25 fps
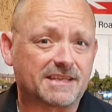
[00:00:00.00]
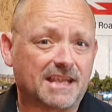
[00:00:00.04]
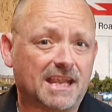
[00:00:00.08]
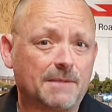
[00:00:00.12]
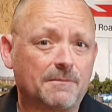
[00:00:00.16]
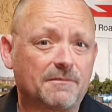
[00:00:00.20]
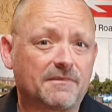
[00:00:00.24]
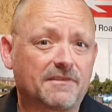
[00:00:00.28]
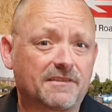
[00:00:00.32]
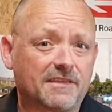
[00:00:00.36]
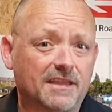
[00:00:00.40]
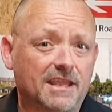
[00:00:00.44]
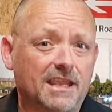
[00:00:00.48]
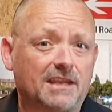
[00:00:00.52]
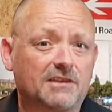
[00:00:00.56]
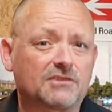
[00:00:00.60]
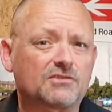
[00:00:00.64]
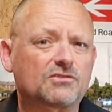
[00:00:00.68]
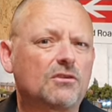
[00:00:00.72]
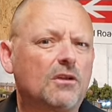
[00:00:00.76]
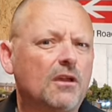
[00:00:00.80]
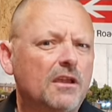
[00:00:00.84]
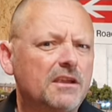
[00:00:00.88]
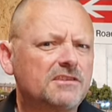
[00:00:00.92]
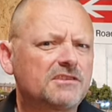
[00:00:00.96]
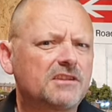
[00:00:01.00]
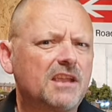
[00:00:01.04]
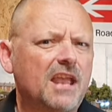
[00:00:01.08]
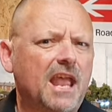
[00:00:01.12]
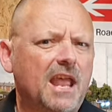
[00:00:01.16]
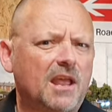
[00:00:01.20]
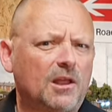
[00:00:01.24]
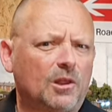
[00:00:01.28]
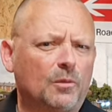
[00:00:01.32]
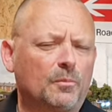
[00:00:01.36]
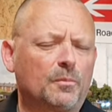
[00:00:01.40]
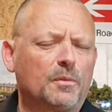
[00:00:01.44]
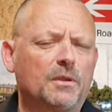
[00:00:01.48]
same thing, trying to
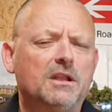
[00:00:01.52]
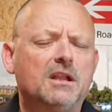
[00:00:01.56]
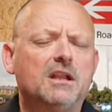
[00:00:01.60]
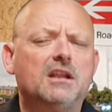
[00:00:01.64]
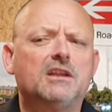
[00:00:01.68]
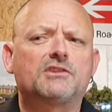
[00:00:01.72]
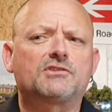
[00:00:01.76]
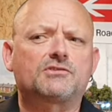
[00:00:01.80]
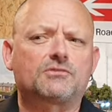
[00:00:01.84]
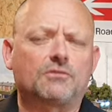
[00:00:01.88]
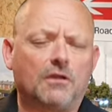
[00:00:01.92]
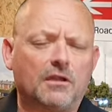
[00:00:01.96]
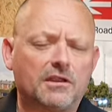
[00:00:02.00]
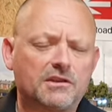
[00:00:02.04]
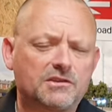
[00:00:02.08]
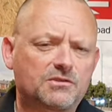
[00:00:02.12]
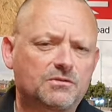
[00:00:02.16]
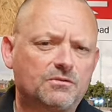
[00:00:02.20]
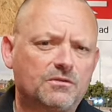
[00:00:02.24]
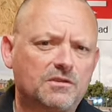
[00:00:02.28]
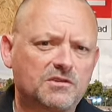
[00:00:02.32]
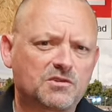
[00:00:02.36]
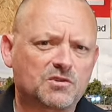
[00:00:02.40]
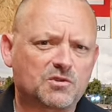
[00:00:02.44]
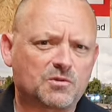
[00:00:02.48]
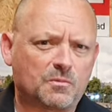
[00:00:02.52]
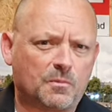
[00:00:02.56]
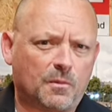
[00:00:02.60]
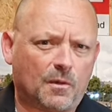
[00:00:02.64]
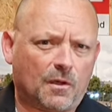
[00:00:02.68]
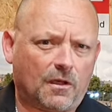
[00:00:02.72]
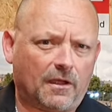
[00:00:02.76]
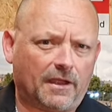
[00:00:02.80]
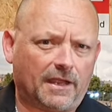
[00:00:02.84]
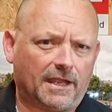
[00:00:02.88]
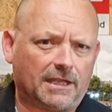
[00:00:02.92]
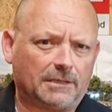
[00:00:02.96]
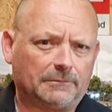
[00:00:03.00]
help, trying to
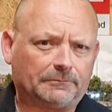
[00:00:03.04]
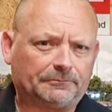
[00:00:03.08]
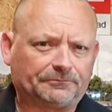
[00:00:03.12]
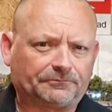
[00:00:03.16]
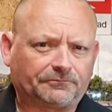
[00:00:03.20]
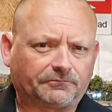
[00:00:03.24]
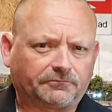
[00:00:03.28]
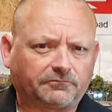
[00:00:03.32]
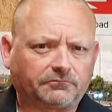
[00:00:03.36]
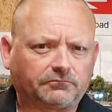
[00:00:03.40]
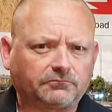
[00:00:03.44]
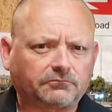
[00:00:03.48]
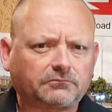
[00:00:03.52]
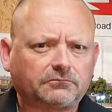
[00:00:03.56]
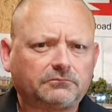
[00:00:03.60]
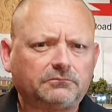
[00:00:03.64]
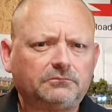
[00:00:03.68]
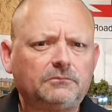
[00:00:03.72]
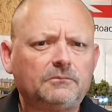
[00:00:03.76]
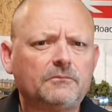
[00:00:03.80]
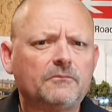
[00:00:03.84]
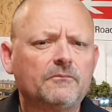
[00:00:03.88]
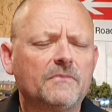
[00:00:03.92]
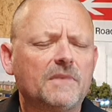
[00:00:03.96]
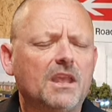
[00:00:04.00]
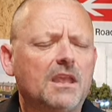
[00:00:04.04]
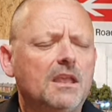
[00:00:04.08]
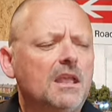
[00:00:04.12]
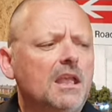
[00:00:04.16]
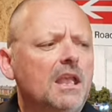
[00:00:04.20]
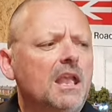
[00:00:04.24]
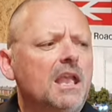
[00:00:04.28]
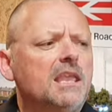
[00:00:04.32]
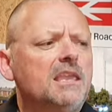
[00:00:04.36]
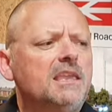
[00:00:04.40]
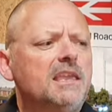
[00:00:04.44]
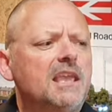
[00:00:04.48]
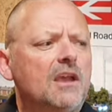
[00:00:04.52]
inspire.
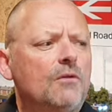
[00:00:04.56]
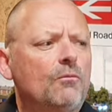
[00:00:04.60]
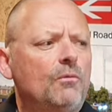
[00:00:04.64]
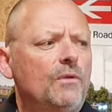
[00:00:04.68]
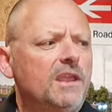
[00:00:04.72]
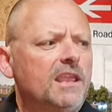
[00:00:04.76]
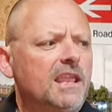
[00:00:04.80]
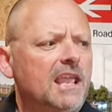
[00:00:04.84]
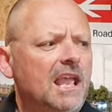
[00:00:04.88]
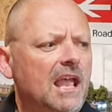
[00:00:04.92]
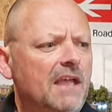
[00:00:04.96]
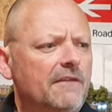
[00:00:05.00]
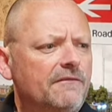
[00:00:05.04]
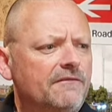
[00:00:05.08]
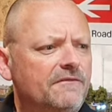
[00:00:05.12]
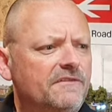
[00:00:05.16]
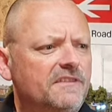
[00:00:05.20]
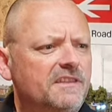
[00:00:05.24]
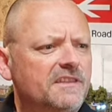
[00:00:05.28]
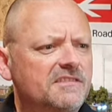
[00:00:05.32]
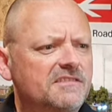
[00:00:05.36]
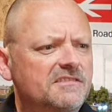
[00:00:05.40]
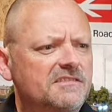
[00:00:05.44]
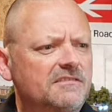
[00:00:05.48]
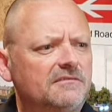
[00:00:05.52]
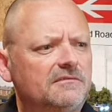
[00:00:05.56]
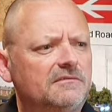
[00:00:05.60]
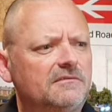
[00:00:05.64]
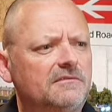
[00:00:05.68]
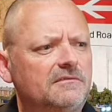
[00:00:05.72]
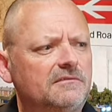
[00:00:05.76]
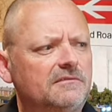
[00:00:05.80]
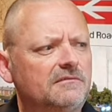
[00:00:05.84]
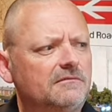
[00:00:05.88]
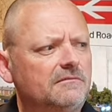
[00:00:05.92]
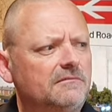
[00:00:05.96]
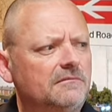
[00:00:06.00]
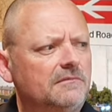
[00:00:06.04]
Yet we have this
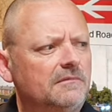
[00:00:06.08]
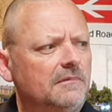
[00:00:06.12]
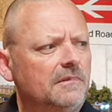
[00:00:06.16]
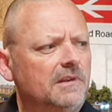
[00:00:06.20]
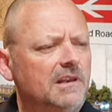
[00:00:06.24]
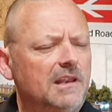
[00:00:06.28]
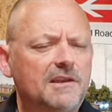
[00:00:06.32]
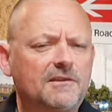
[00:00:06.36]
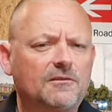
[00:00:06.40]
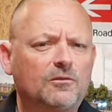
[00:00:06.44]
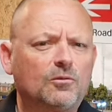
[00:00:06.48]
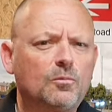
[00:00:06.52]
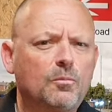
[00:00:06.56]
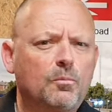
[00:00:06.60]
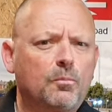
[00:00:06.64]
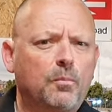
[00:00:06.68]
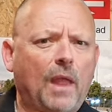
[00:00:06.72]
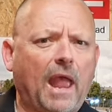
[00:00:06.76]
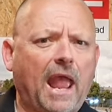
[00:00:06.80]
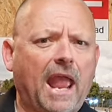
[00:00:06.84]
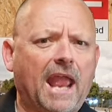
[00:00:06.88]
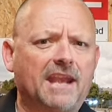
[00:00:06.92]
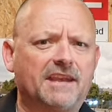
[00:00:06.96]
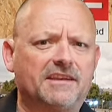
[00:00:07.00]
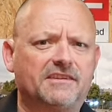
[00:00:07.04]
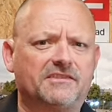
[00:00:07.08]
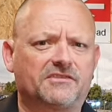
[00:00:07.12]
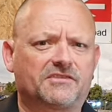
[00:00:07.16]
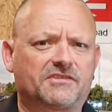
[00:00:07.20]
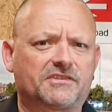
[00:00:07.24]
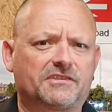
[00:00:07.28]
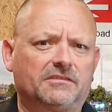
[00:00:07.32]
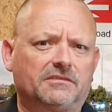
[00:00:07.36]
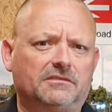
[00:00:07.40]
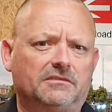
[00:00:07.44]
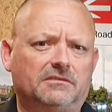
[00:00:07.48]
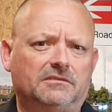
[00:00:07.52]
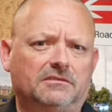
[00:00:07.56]
little
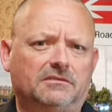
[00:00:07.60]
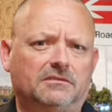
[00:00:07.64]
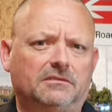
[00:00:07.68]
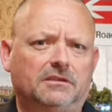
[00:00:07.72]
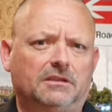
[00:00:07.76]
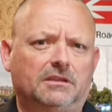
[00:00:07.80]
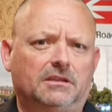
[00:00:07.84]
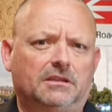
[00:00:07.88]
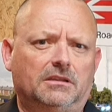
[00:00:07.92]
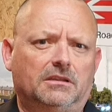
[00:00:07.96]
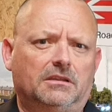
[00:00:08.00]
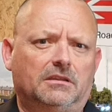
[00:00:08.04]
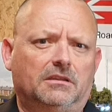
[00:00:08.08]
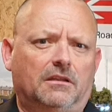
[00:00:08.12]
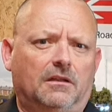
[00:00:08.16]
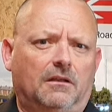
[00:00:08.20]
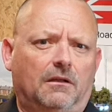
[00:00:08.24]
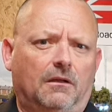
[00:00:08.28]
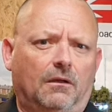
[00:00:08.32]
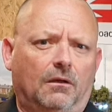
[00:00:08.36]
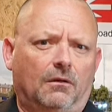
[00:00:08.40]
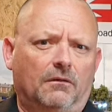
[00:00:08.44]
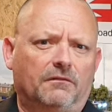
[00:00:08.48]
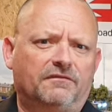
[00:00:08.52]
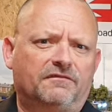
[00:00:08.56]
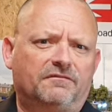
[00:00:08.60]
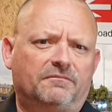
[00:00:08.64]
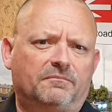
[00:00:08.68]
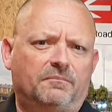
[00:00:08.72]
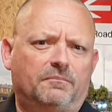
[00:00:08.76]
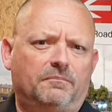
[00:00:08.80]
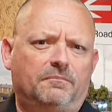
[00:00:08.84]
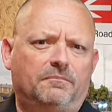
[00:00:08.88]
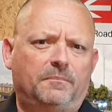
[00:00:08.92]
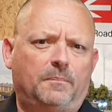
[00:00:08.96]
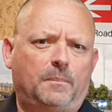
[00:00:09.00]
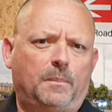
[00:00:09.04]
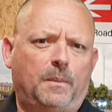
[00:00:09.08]
band of
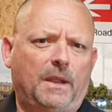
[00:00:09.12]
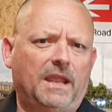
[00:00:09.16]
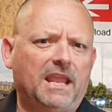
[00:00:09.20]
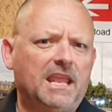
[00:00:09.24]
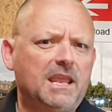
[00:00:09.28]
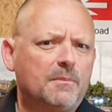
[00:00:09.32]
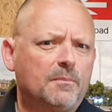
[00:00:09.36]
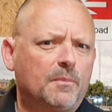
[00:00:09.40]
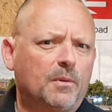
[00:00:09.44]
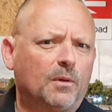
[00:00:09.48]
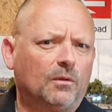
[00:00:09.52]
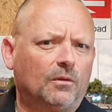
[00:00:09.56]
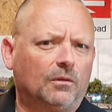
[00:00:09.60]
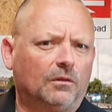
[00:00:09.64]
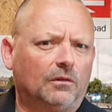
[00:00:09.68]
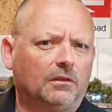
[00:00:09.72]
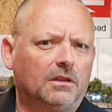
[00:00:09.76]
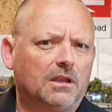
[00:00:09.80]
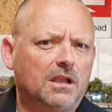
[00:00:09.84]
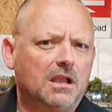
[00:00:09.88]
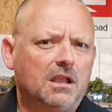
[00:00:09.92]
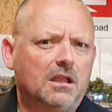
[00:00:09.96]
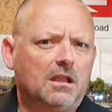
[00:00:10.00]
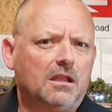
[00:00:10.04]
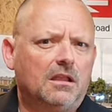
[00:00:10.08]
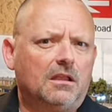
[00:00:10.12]
people.